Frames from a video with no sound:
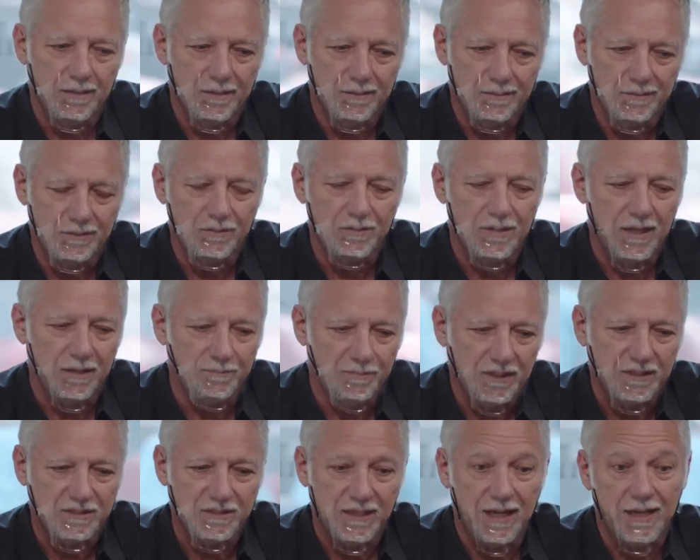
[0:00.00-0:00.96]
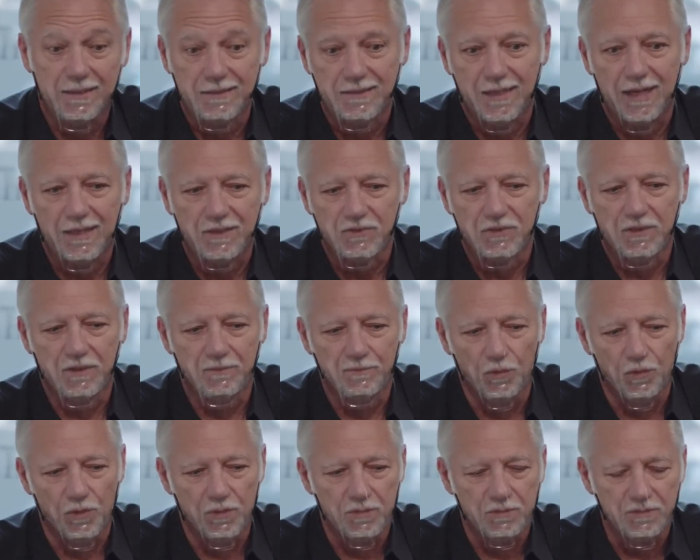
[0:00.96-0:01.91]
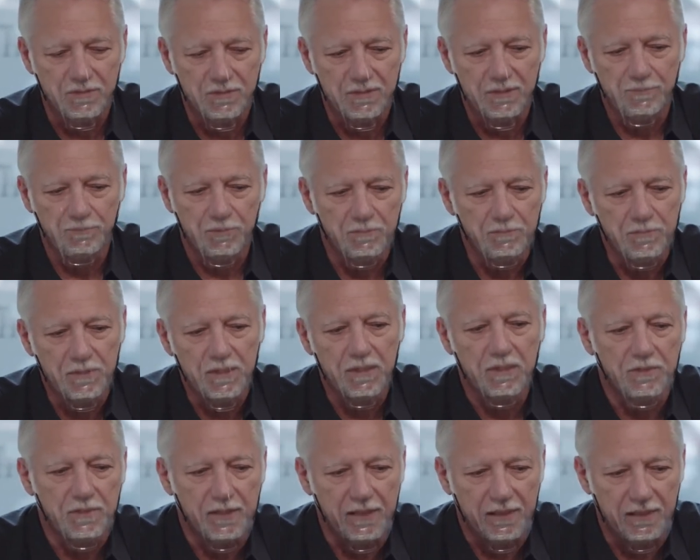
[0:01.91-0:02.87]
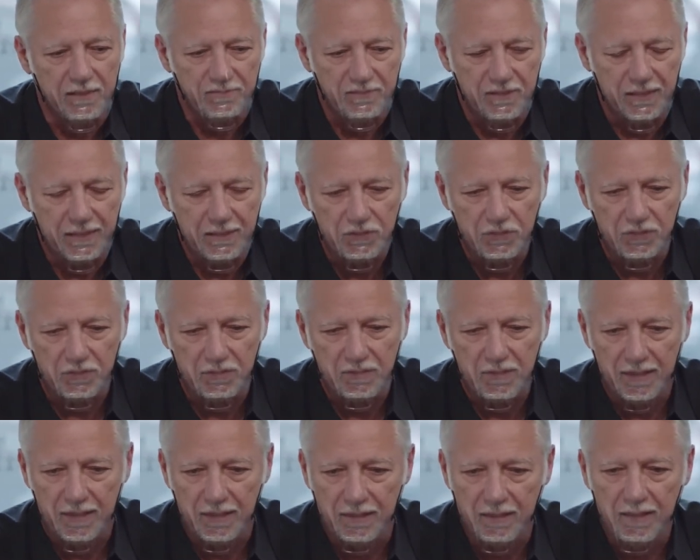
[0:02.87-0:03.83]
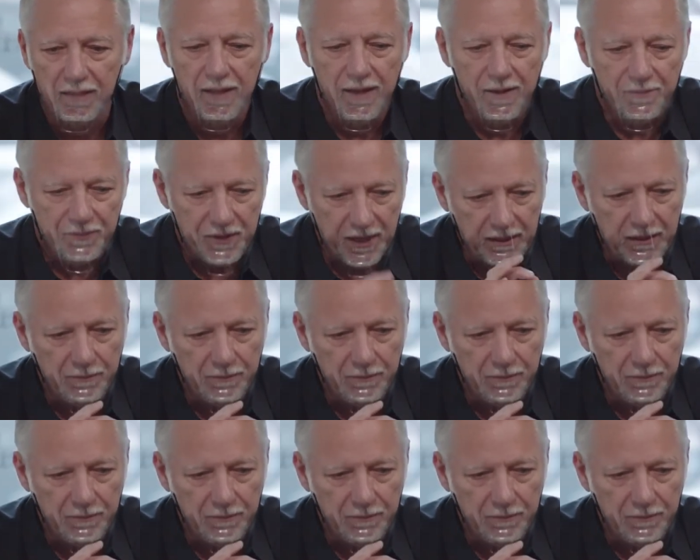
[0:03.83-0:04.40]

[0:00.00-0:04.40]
do that, because that is actually a more deeper mirroring of nature than any